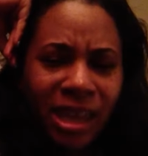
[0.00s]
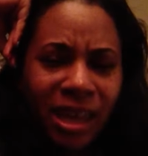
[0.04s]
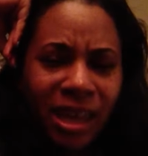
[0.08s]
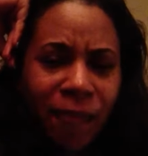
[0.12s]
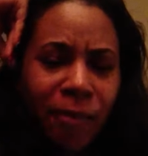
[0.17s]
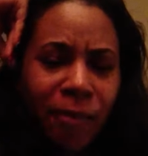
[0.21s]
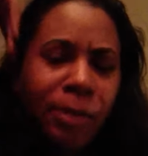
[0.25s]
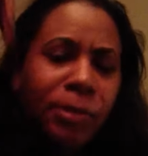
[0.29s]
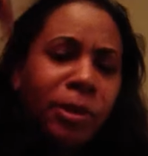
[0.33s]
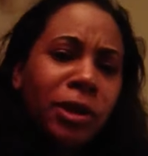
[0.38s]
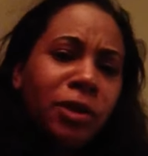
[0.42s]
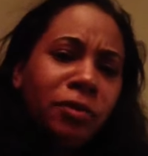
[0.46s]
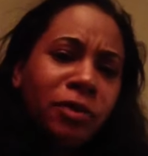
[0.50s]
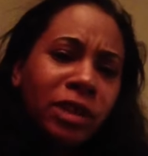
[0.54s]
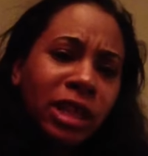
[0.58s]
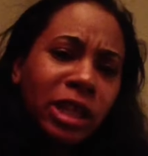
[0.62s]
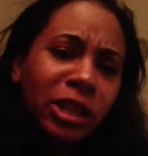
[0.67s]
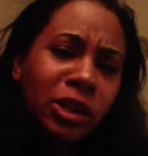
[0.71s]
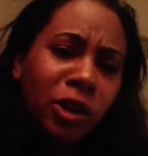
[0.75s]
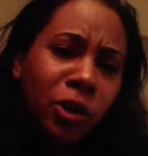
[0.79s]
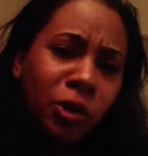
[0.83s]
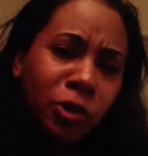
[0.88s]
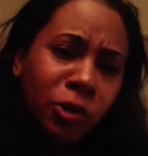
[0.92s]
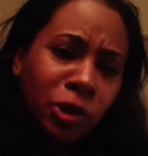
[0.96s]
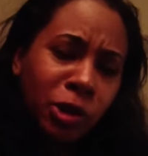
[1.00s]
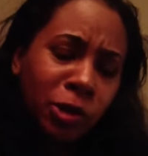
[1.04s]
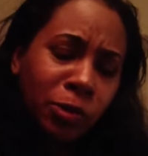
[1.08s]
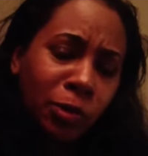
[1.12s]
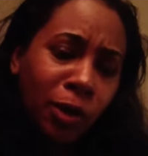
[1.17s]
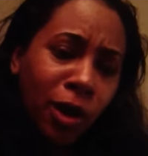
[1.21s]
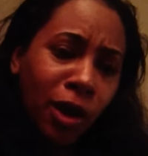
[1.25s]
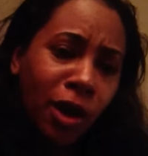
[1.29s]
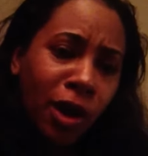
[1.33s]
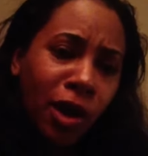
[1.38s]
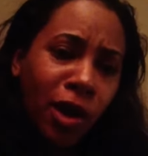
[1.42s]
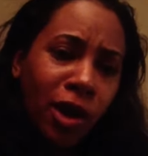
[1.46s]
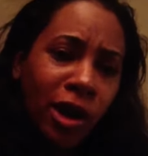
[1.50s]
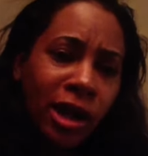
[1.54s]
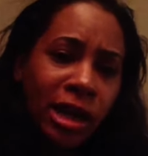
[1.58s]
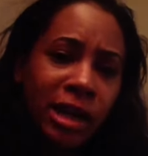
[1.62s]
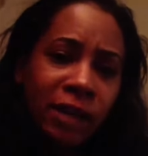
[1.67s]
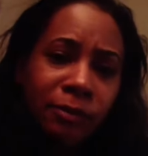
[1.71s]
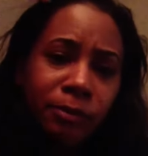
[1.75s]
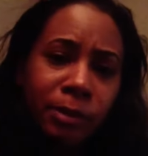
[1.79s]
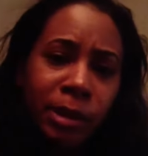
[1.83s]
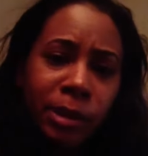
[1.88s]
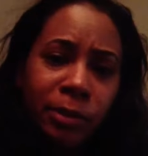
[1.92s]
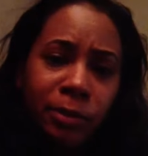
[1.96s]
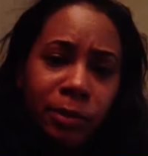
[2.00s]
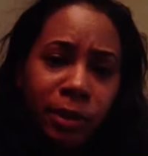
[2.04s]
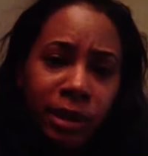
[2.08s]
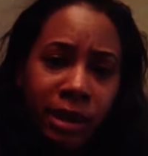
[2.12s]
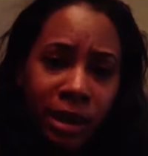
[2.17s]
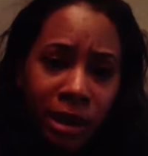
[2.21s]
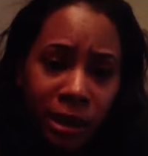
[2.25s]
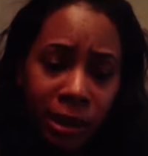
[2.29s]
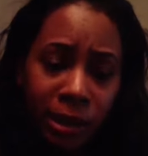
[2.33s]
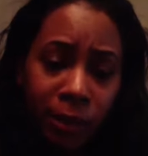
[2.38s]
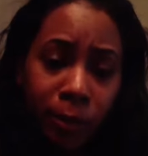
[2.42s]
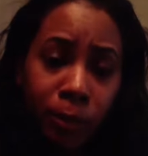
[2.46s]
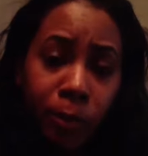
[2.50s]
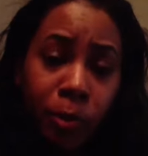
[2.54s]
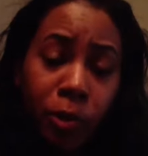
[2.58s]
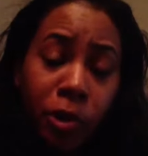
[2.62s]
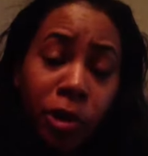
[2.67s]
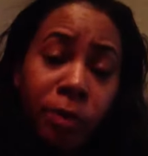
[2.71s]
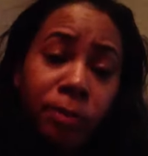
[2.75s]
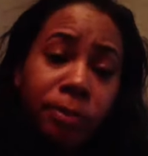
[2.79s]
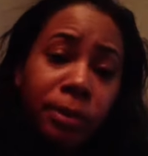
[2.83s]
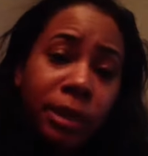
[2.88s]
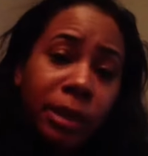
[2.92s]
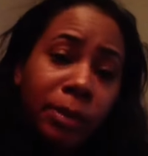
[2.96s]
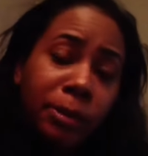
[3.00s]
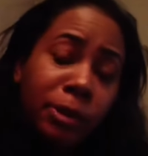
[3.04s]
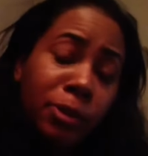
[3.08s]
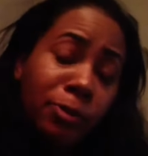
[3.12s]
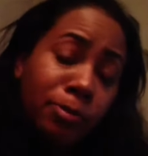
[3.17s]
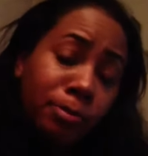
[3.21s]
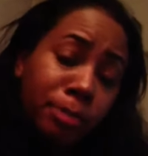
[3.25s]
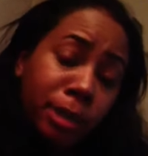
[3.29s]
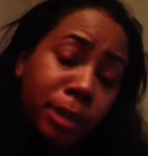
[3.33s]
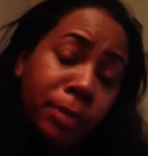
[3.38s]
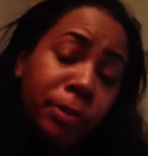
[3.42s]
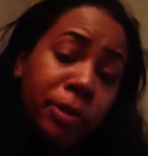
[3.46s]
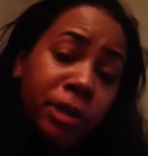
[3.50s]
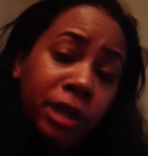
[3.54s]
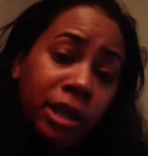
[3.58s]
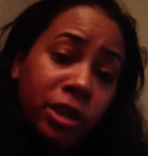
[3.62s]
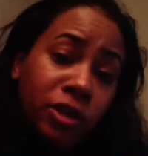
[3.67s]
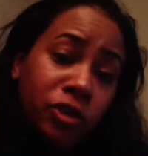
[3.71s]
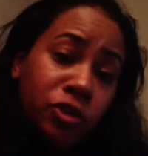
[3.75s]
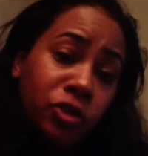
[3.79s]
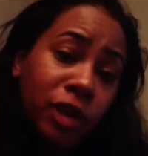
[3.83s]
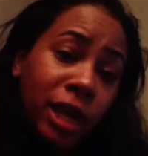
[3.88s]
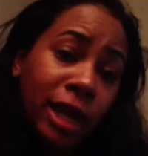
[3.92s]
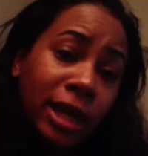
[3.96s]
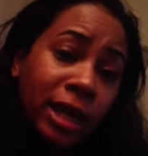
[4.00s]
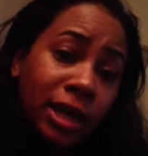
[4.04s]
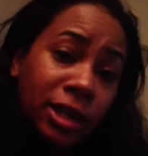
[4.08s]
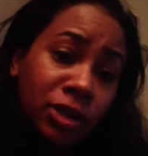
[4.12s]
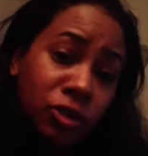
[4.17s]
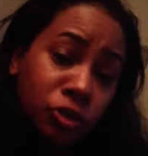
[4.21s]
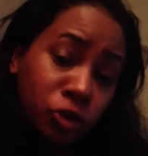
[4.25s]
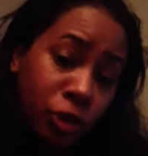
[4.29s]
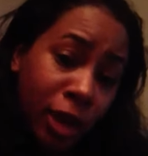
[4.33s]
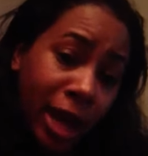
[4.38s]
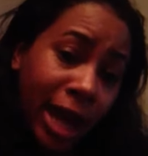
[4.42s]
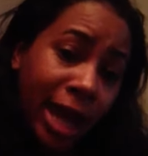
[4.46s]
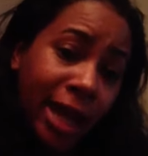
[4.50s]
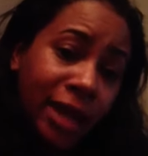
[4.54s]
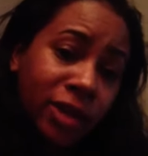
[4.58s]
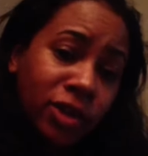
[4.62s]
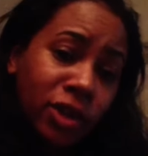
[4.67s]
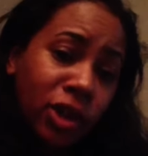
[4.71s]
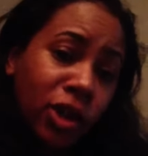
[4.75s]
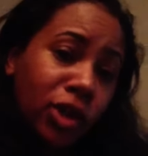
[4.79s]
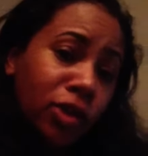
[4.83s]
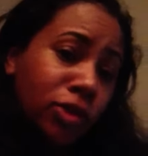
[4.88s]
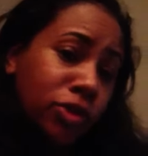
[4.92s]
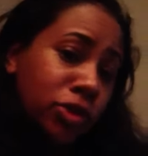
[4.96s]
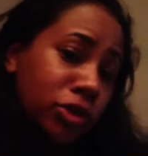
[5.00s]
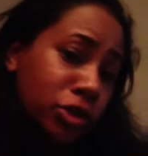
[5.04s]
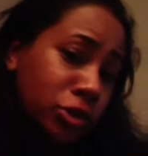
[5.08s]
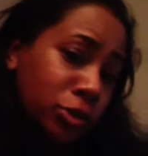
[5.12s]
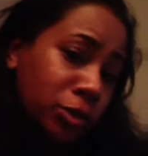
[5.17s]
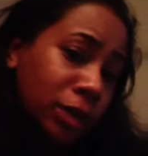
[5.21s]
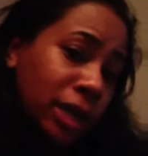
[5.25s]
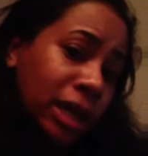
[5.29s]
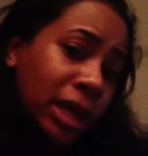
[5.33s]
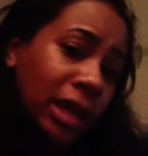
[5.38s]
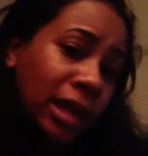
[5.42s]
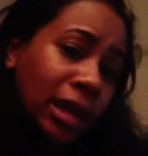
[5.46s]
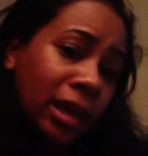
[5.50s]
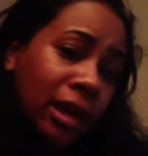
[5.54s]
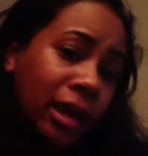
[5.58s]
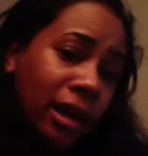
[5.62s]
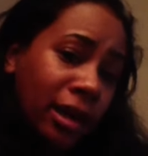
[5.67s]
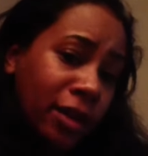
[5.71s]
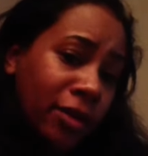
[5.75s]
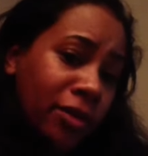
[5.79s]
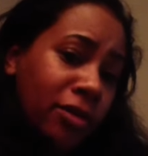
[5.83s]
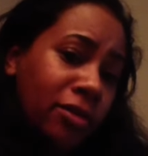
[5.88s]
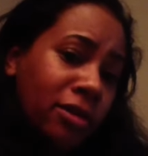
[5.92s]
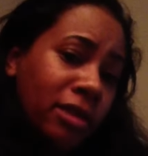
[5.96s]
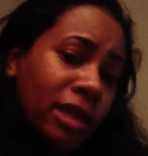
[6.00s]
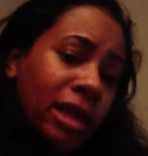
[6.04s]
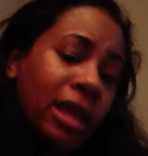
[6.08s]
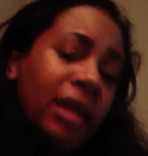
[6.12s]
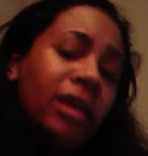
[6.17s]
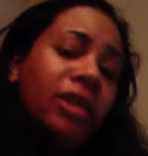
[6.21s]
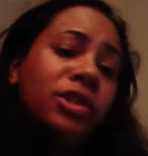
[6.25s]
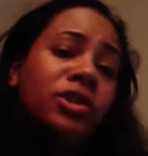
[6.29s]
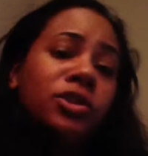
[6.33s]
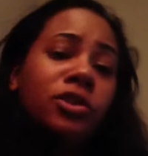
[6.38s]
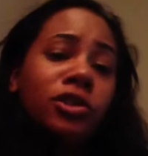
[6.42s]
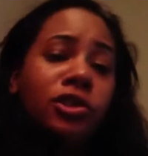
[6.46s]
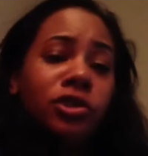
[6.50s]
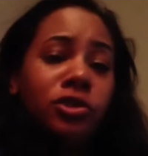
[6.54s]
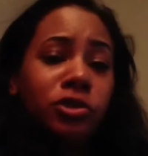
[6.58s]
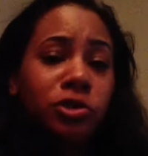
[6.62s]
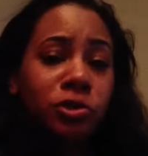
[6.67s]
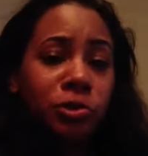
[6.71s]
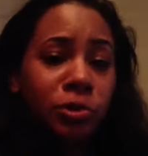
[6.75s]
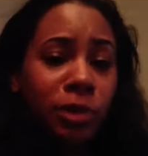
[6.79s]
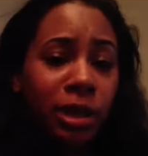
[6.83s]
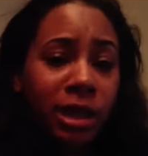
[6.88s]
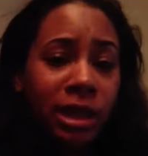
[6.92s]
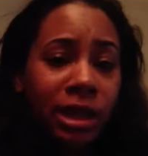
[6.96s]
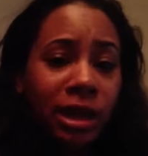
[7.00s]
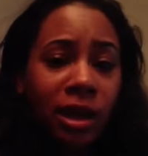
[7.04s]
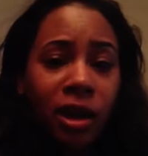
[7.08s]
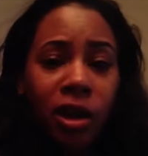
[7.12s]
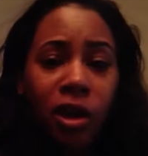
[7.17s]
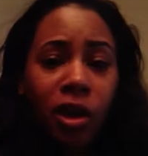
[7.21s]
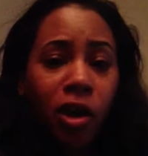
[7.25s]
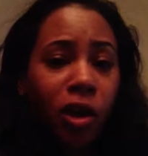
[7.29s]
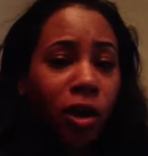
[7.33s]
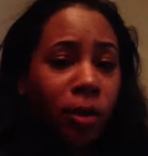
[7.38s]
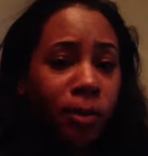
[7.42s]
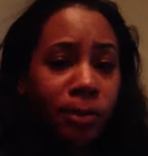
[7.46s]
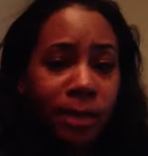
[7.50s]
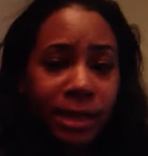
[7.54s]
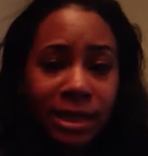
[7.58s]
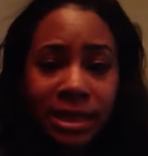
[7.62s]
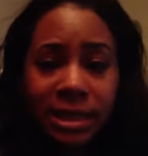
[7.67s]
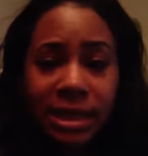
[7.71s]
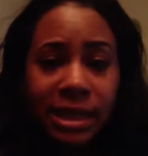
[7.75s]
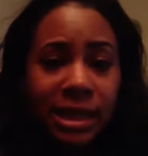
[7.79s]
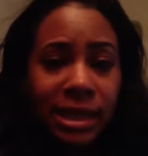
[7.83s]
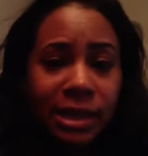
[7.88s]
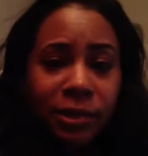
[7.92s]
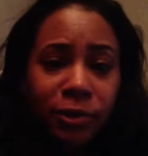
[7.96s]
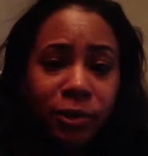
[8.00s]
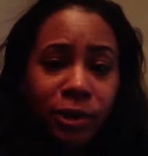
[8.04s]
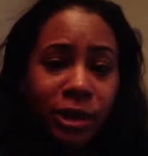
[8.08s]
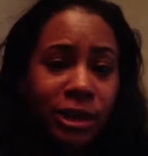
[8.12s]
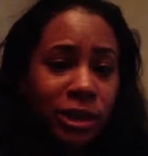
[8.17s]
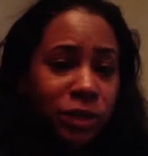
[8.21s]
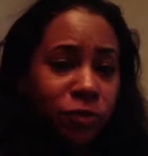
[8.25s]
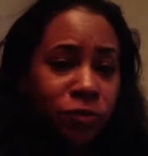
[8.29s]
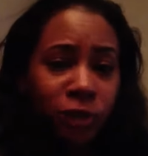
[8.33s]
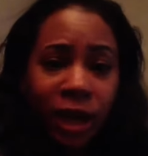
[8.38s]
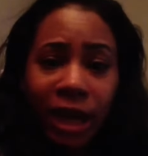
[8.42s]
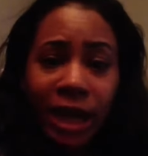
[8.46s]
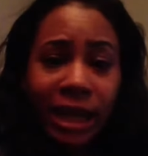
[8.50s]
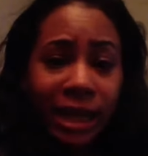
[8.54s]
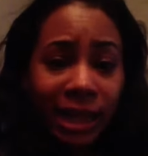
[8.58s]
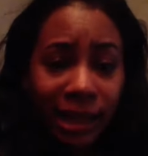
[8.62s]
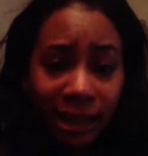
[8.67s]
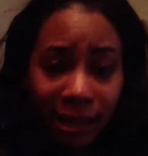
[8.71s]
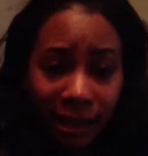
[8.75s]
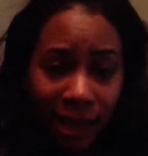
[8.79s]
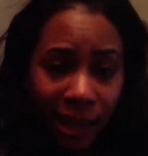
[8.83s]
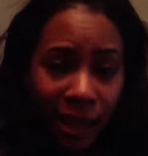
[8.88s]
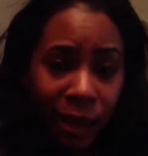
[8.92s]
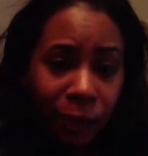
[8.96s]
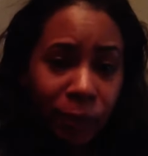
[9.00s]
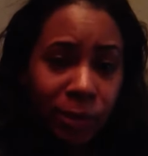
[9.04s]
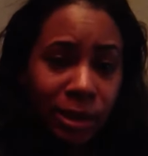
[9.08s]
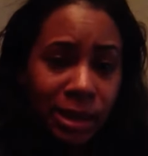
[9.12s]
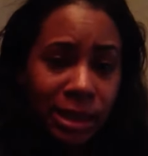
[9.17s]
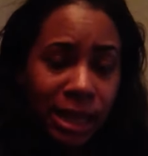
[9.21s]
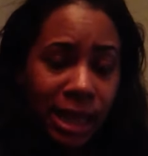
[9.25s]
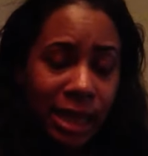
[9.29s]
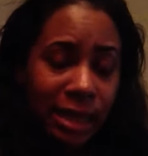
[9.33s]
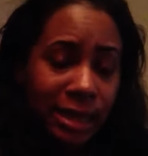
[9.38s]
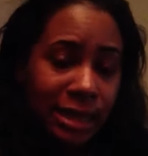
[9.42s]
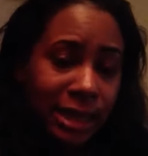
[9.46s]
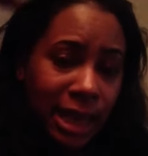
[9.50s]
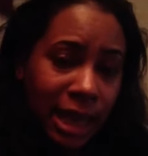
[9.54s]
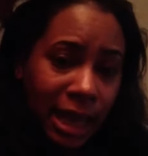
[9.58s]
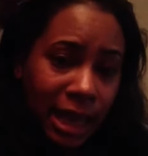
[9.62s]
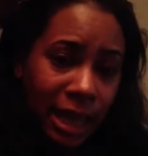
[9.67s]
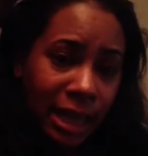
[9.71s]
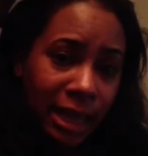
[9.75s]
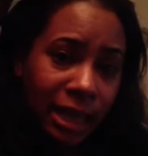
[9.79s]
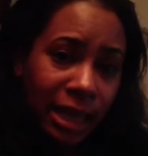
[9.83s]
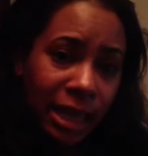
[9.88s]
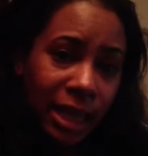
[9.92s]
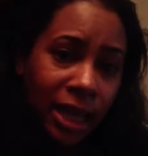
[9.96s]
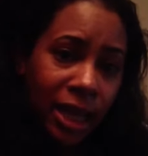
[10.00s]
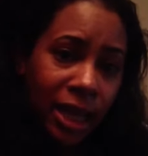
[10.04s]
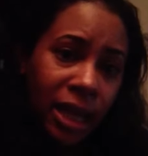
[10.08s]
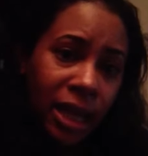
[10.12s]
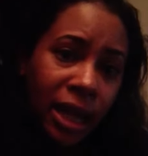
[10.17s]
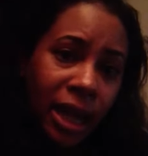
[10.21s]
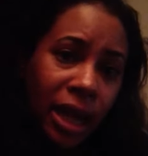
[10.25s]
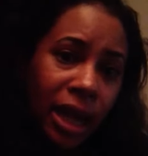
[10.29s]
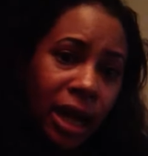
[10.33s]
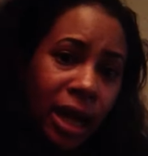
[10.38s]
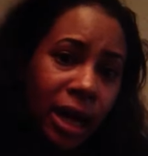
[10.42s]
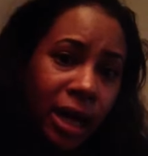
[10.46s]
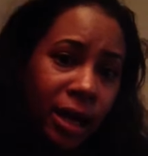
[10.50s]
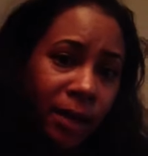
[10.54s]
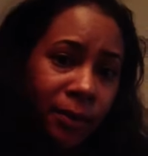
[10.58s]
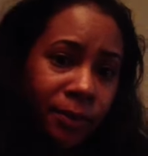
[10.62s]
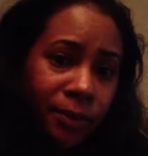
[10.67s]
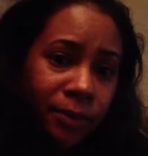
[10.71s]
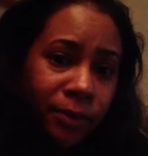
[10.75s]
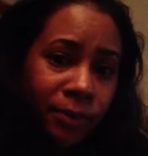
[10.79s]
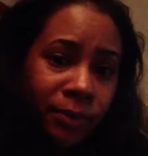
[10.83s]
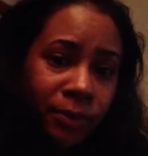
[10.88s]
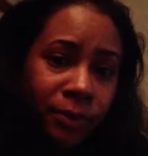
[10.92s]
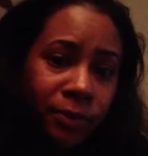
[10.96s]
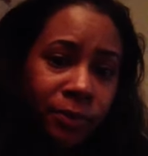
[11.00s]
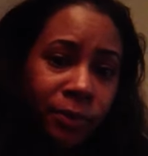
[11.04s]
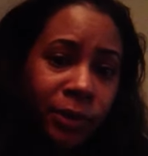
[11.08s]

if people don't really know who you are and if people and, and the important people people that you're trying to attract are doing other things or doing are busy or it's raining like it was last night um,